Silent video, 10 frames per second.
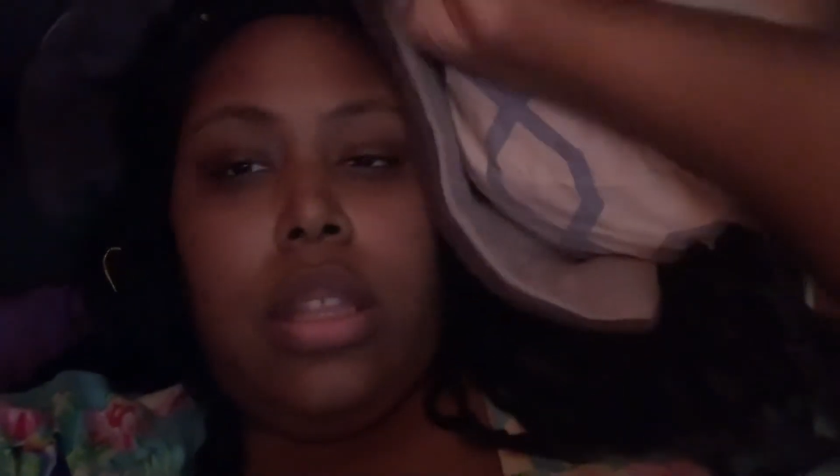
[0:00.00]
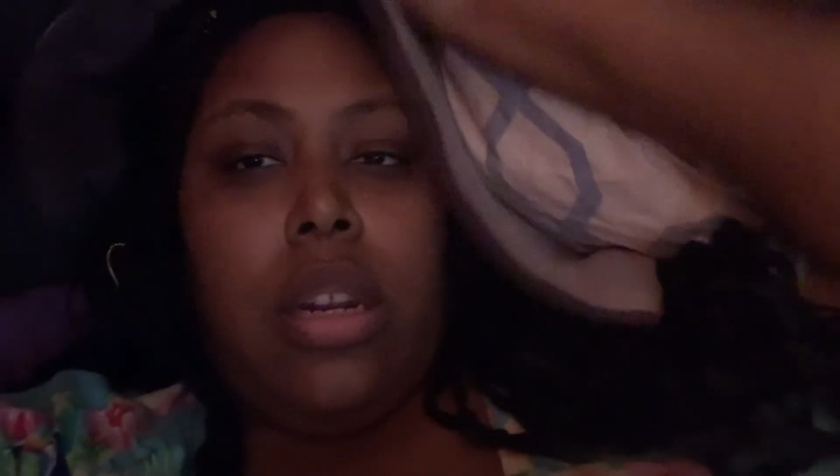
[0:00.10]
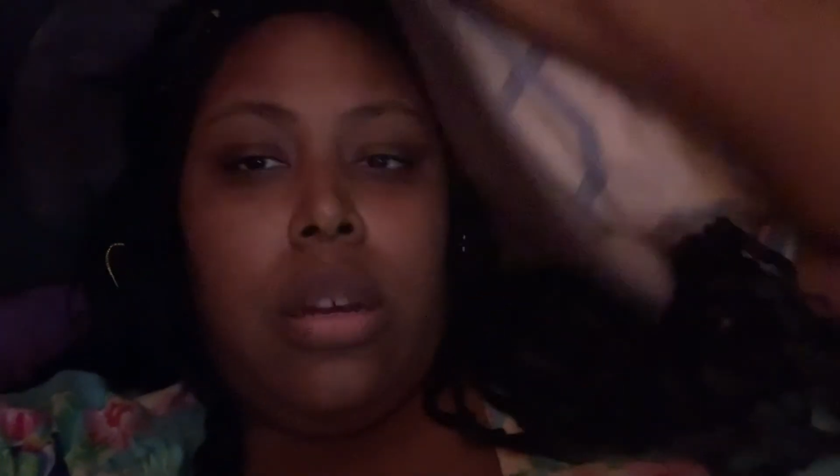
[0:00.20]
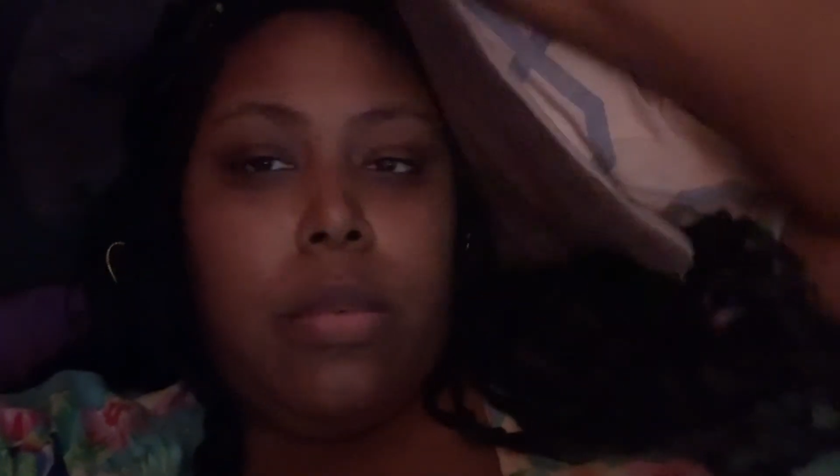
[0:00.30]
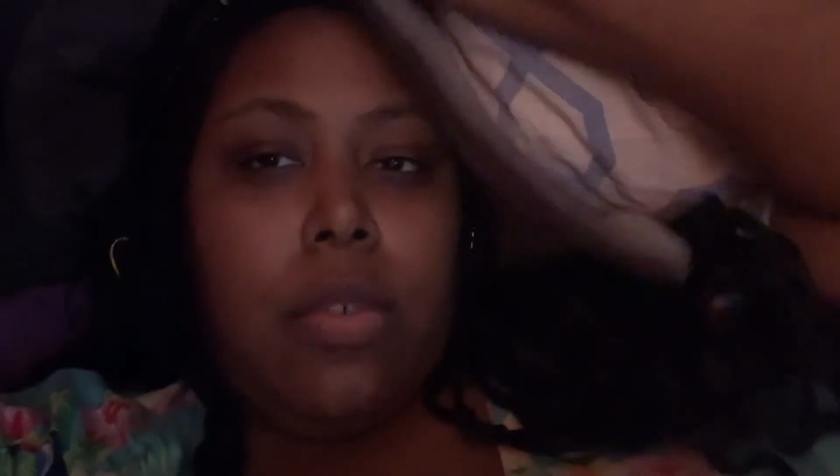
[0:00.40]
that
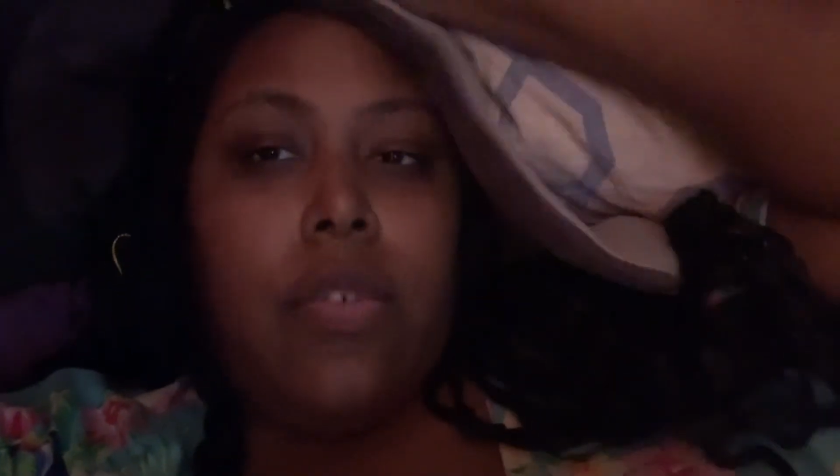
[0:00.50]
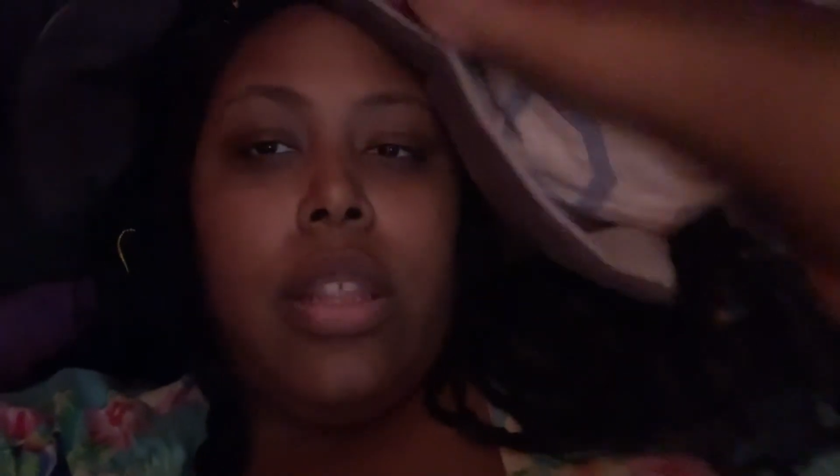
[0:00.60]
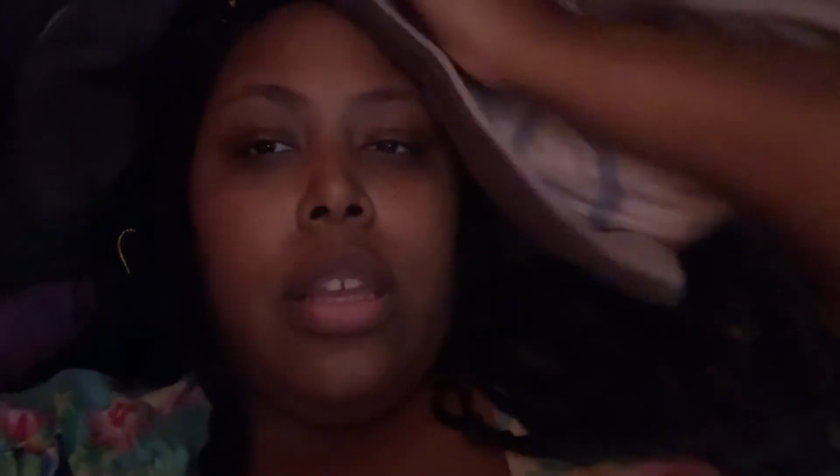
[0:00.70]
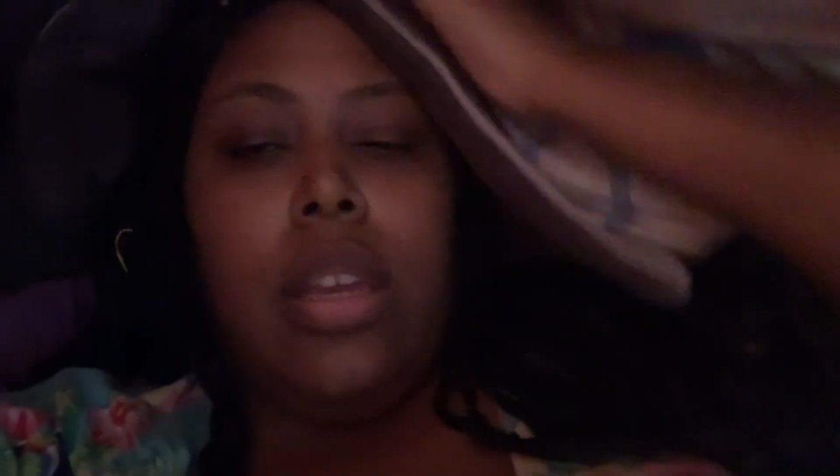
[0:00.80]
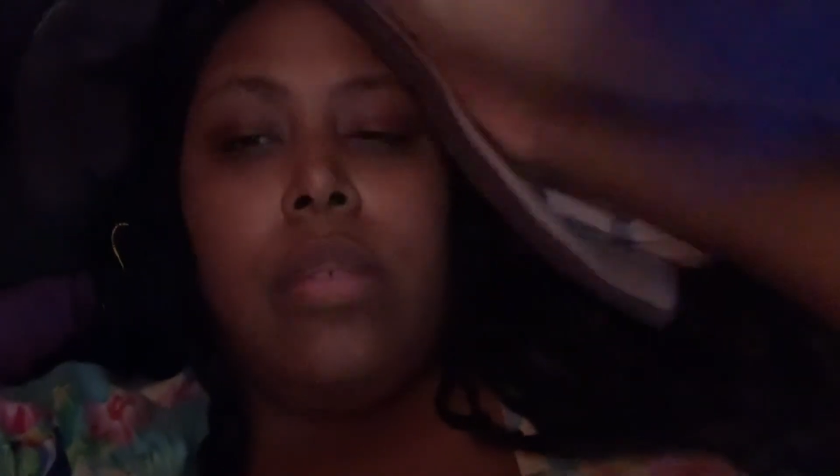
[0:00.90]
I'll be
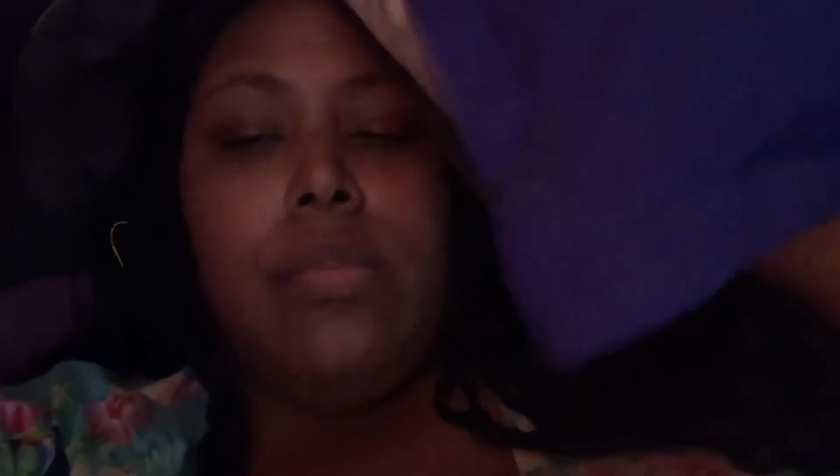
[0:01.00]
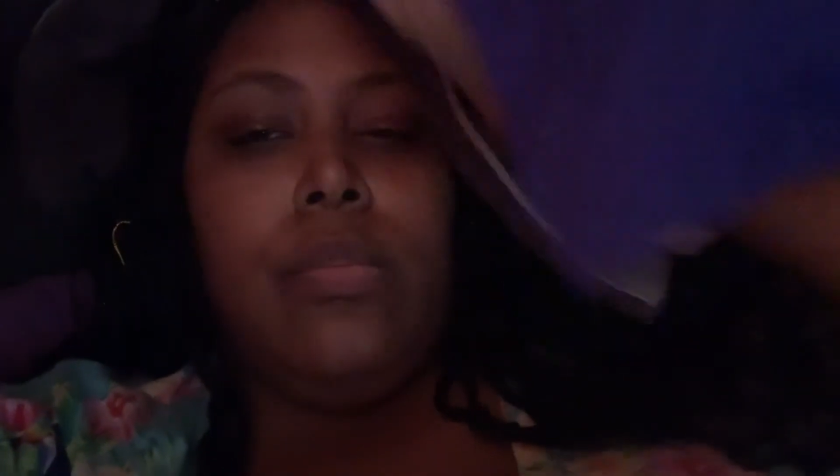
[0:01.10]
feeling